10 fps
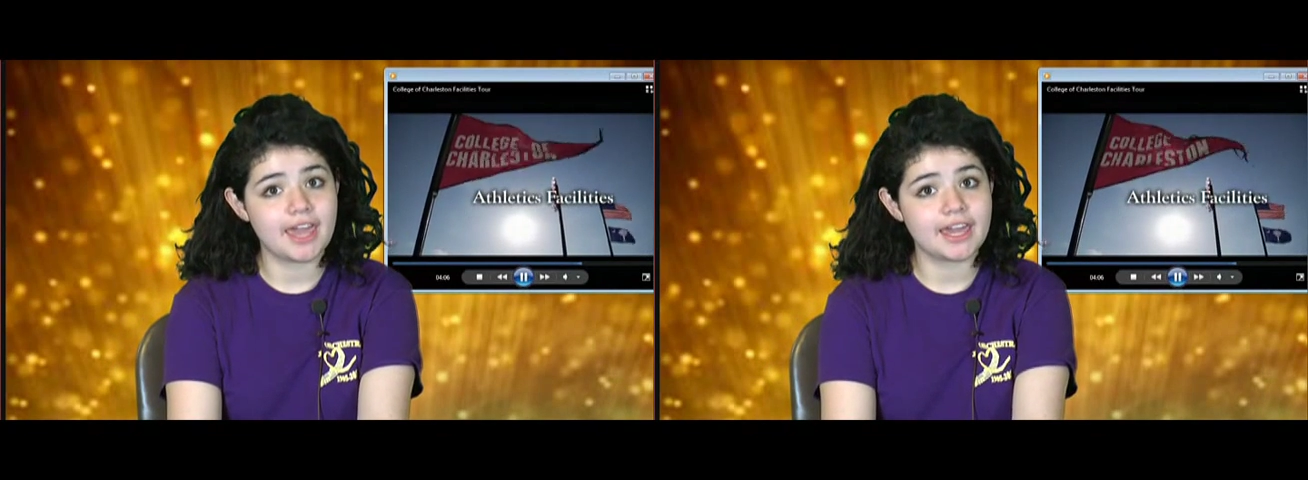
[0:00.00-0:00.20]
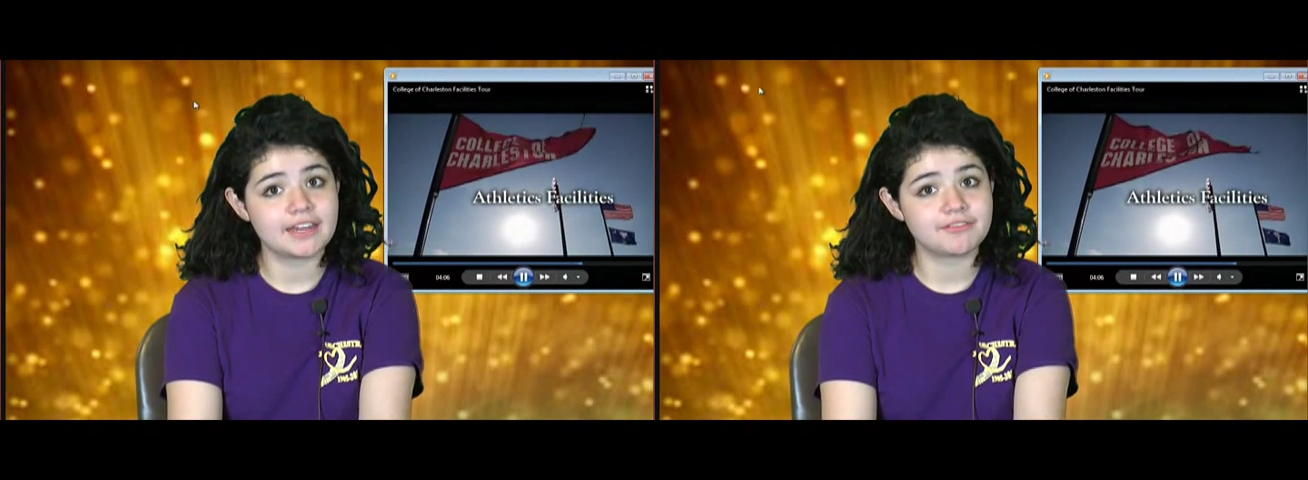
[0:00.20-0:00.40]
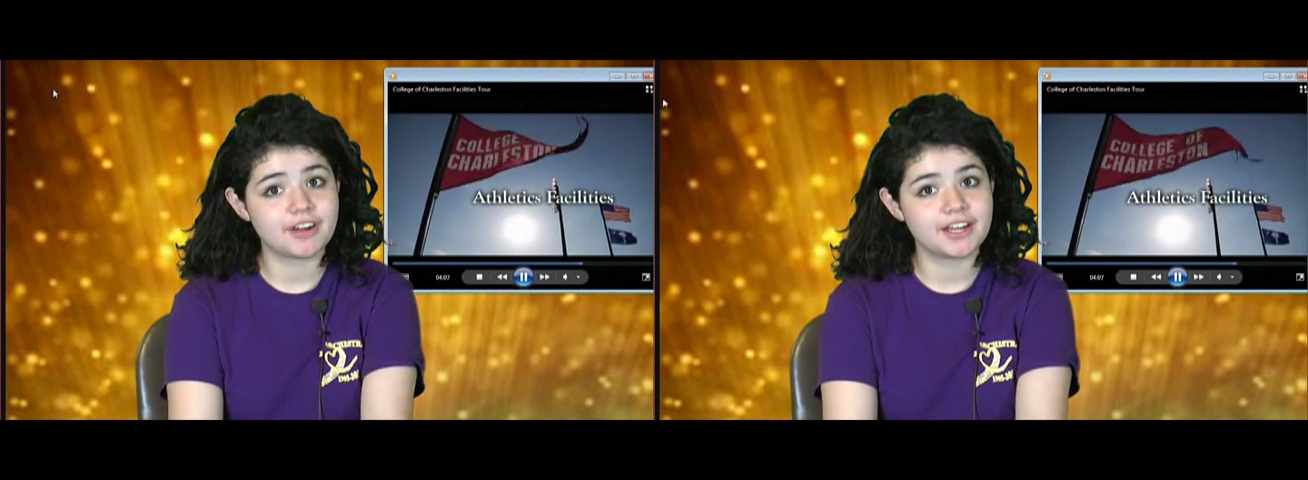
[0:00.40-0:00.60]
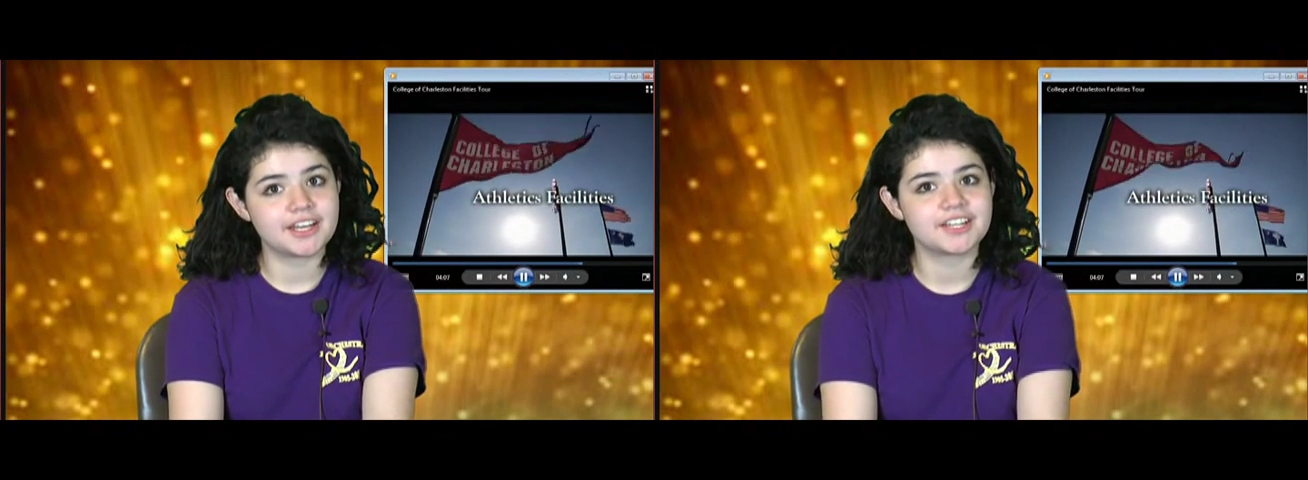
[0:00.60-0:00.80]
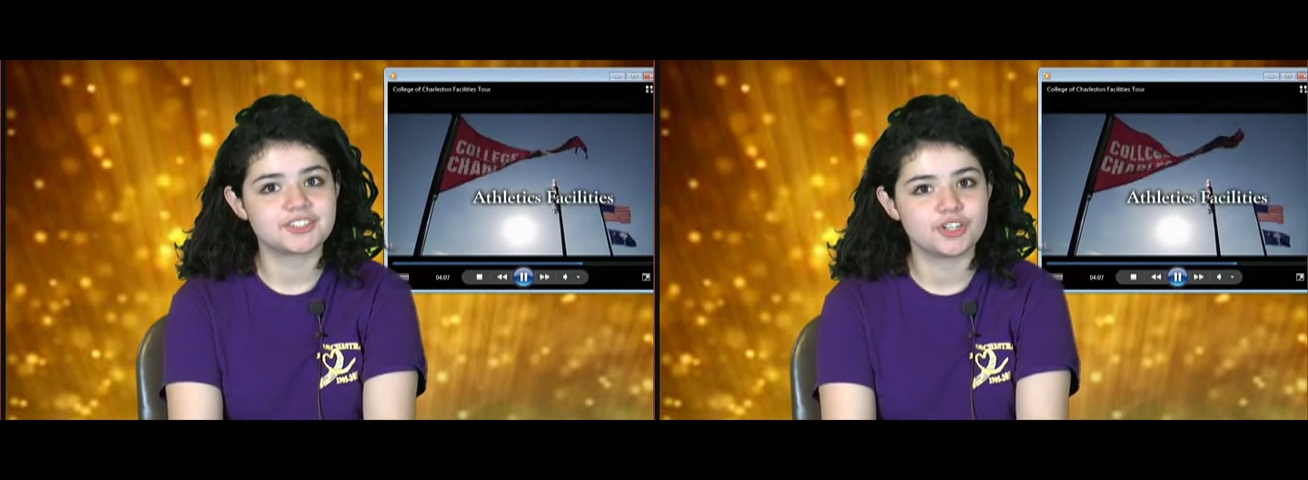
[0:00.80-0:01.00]
and Friday,
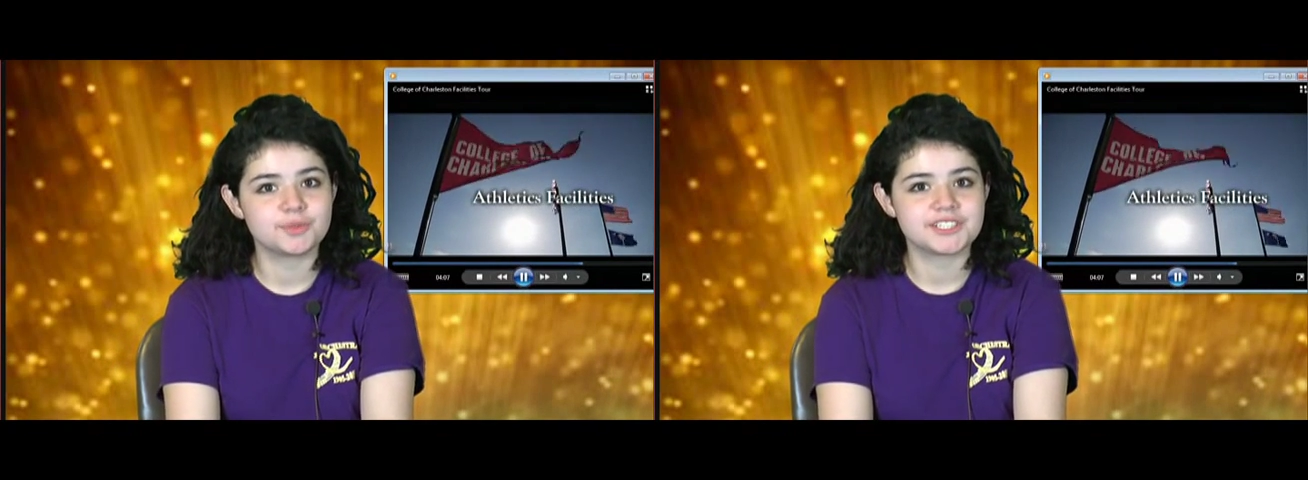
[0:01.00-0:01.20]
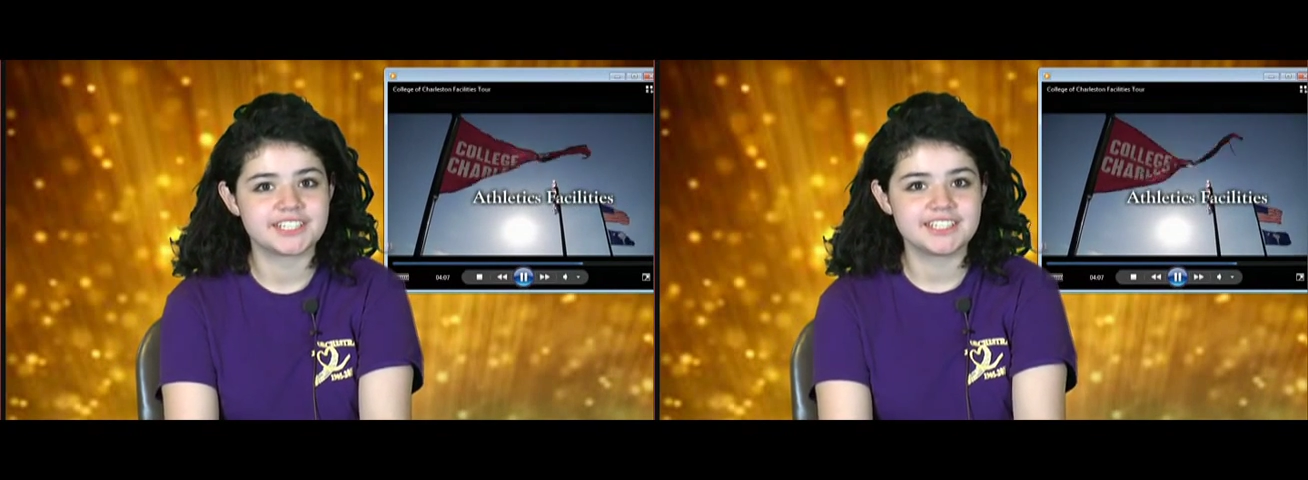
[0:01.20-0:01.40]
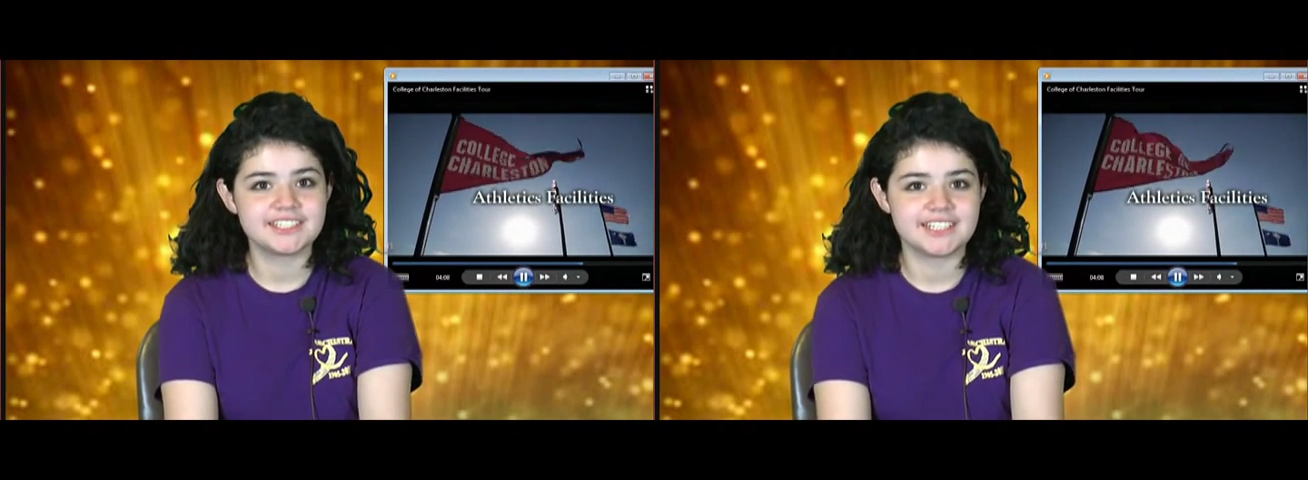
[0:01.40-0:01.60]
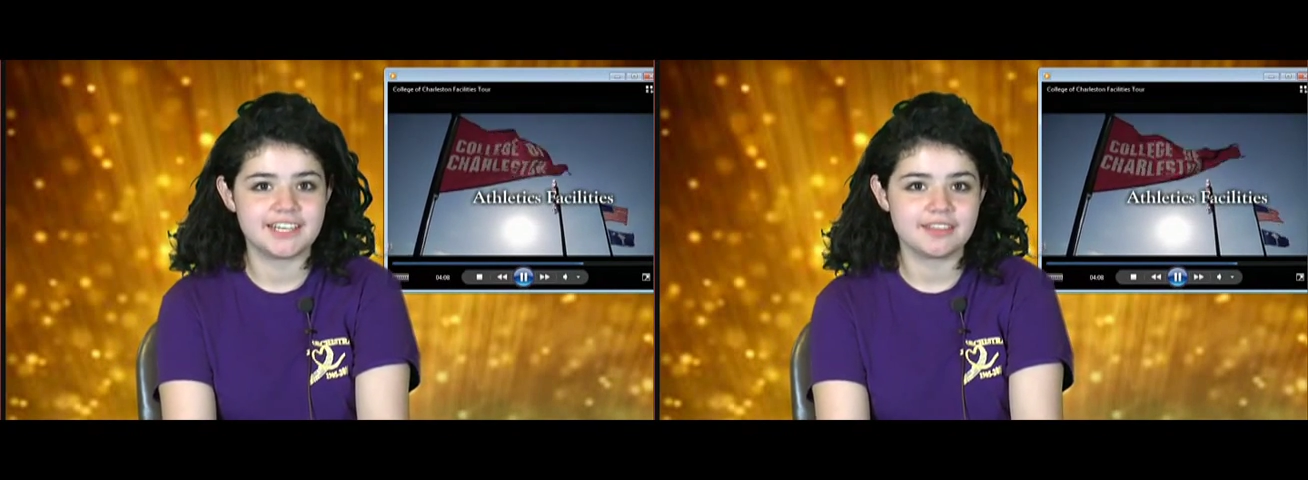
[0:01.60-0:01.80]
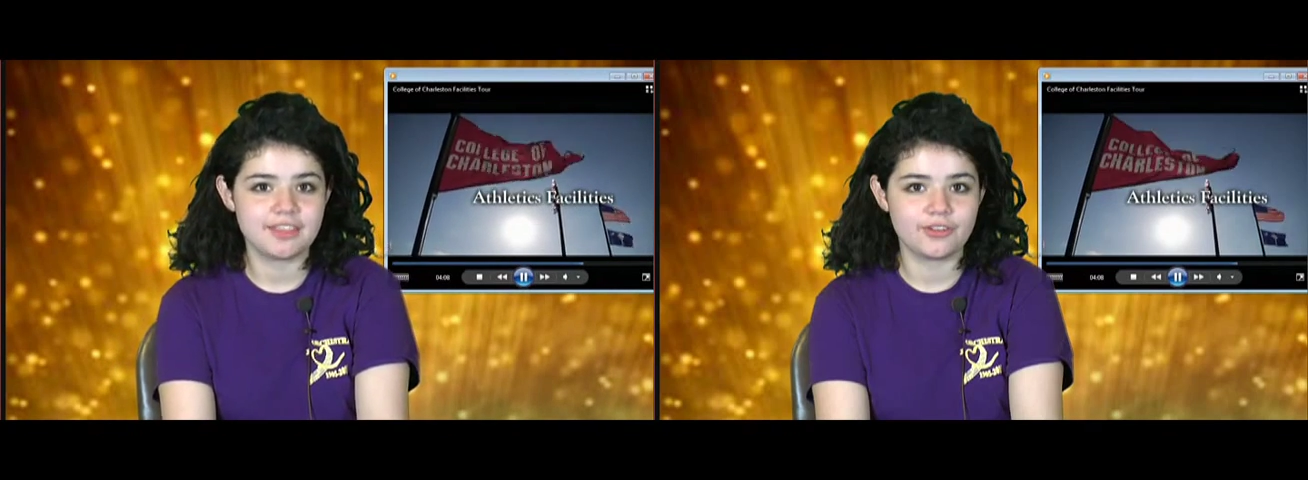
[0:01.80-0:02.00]
October 16th,